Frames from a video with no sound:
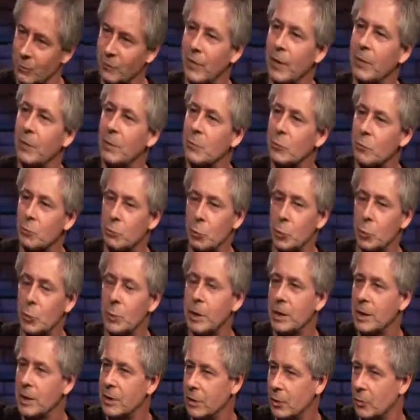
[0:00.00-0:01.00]
very
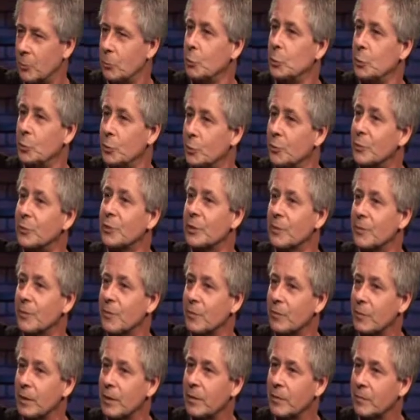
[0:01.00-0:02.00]
rooted in the blues.
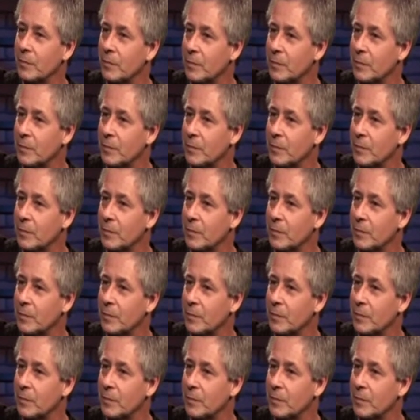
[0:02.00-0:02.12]
Right?